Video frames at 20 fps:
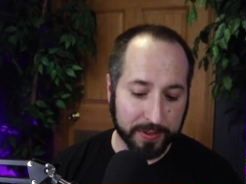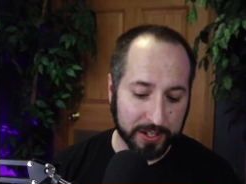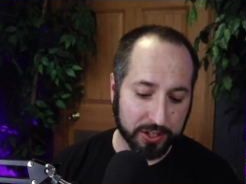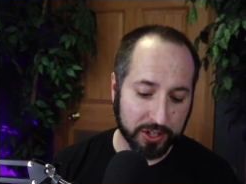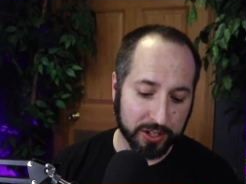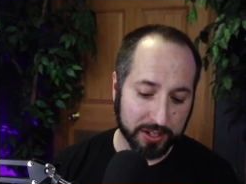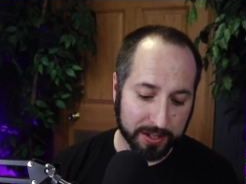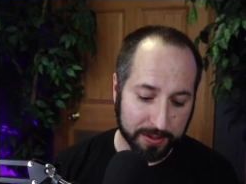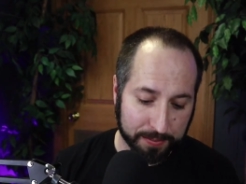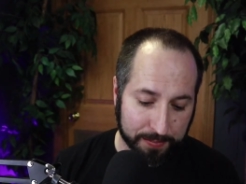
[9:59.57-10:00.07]
It's
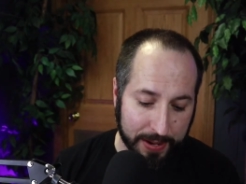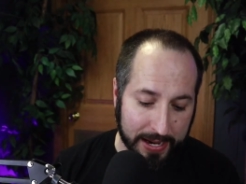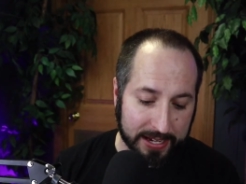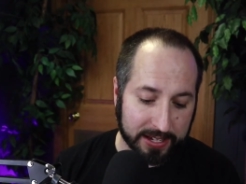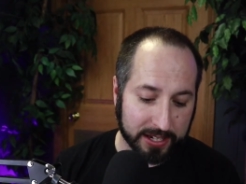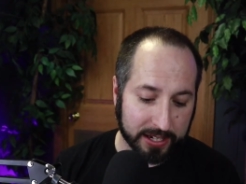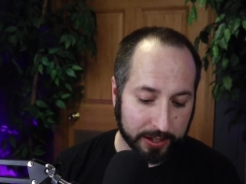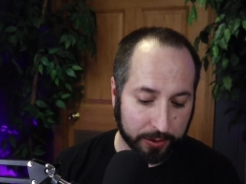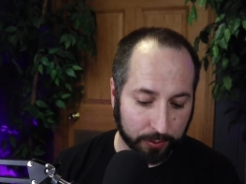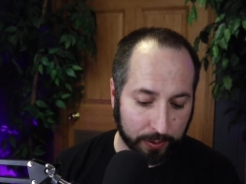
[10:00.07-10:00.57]
just a
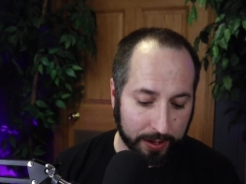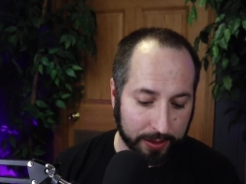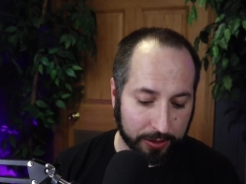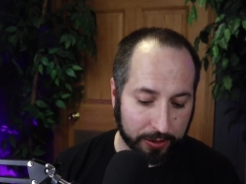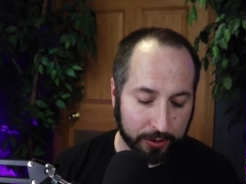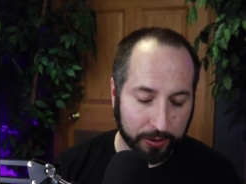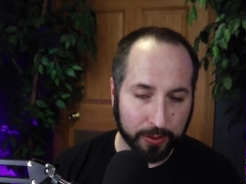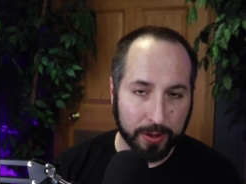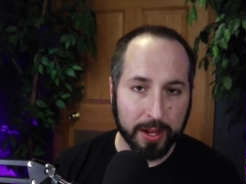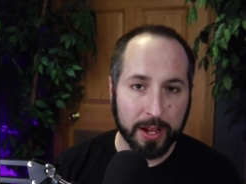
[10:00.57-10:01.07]
basic run
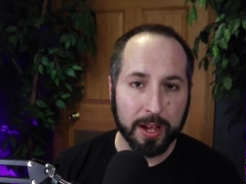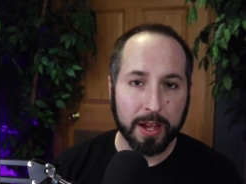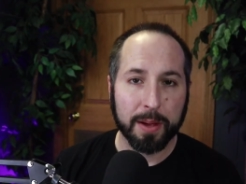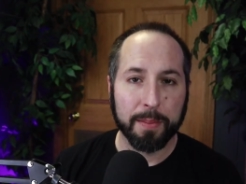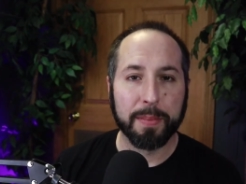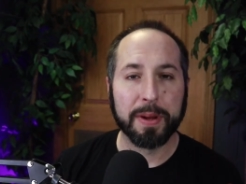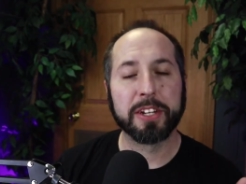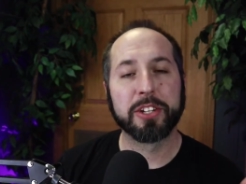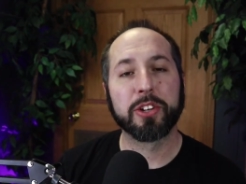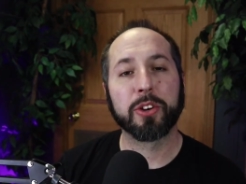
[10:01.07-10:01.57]
through,
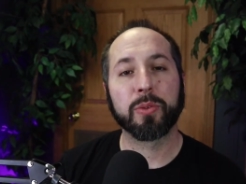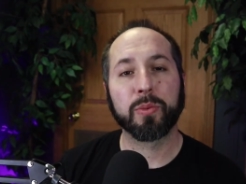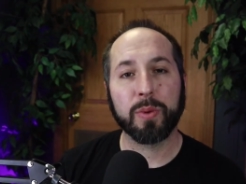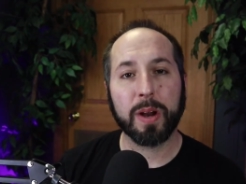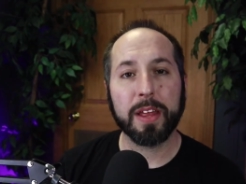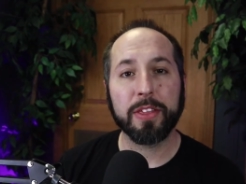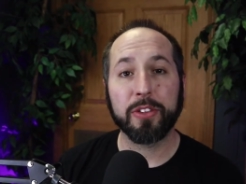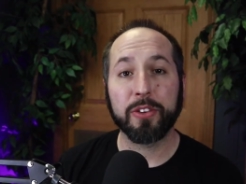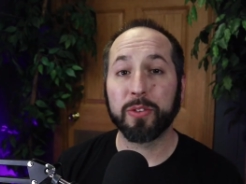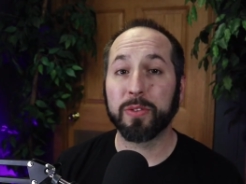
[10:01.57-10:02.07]
but it's a
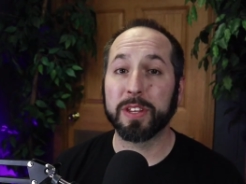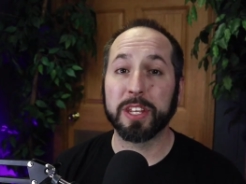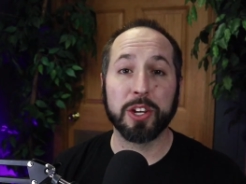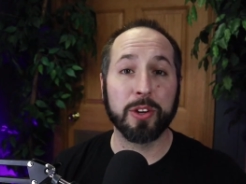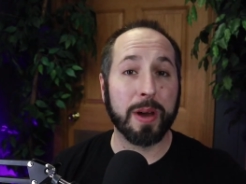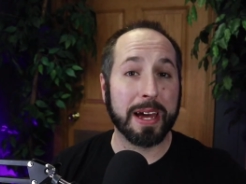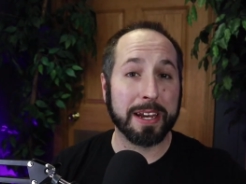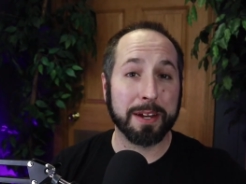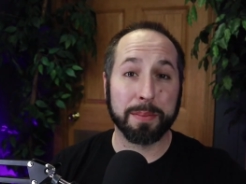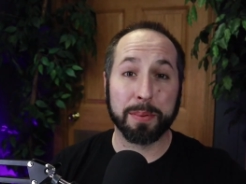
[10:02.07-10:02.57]
run through that
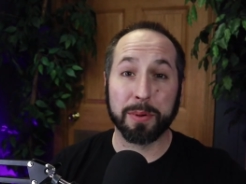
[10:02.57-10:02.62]
you had to